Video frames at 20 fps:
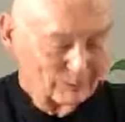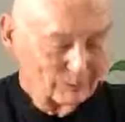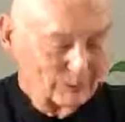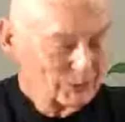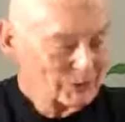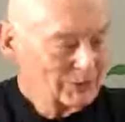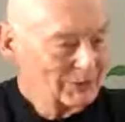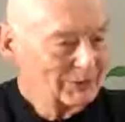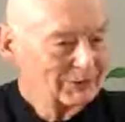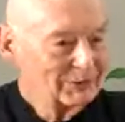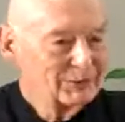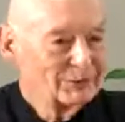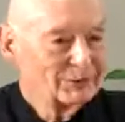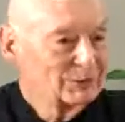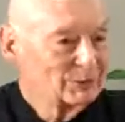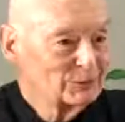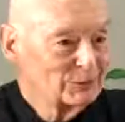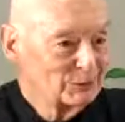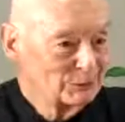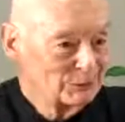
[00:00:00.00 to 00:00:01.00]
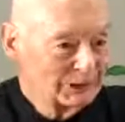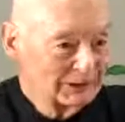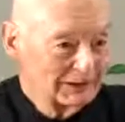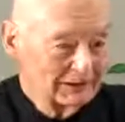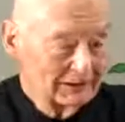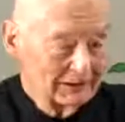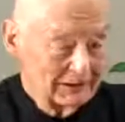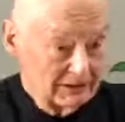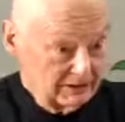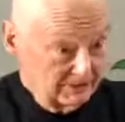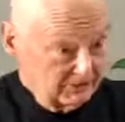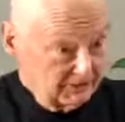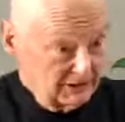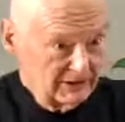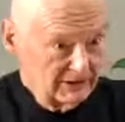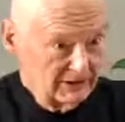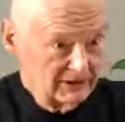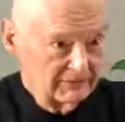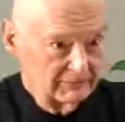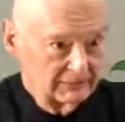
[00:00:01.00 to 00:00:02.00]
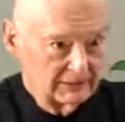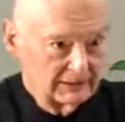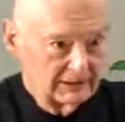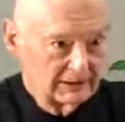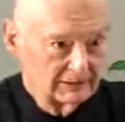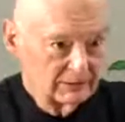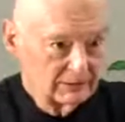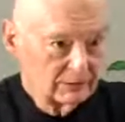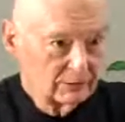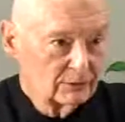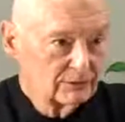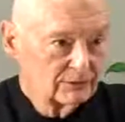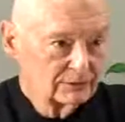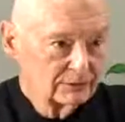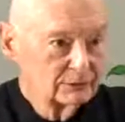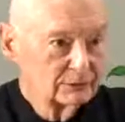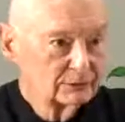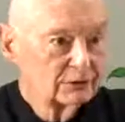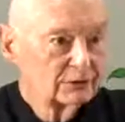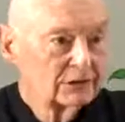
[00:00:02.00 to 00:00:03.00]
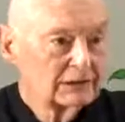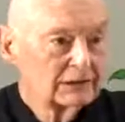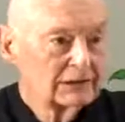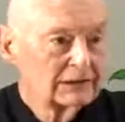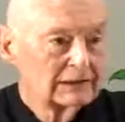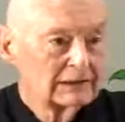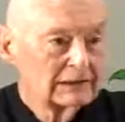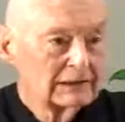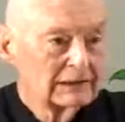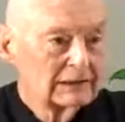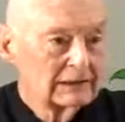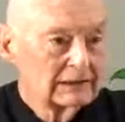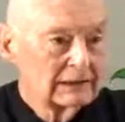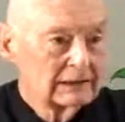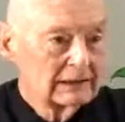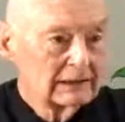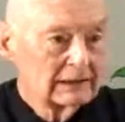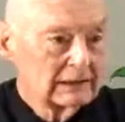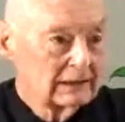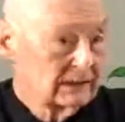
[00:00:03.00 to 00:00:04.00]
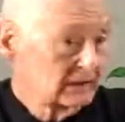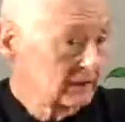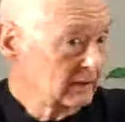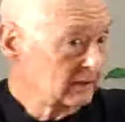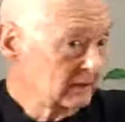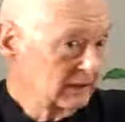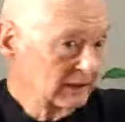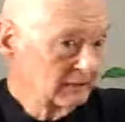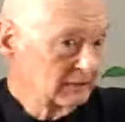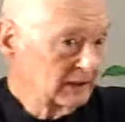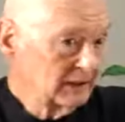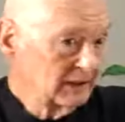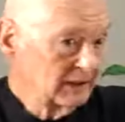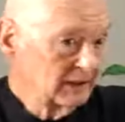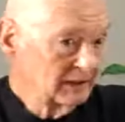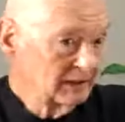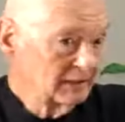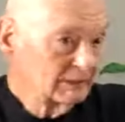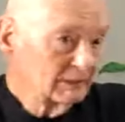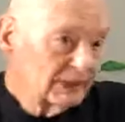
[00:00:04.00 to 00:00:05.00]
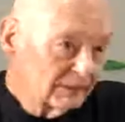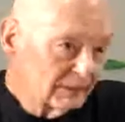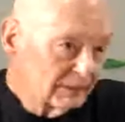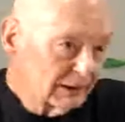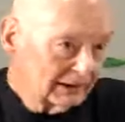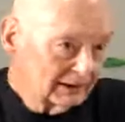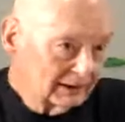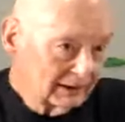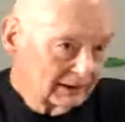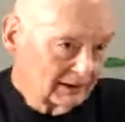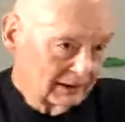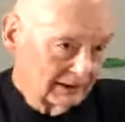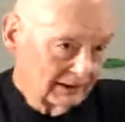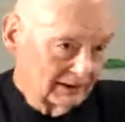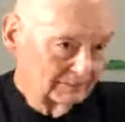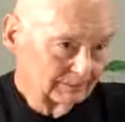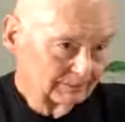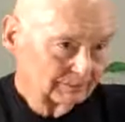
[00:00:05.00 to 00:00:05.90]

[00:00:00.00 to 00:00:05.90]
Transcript: most of the food we eat, especially if we eat raw food, is contaminated with bacteria.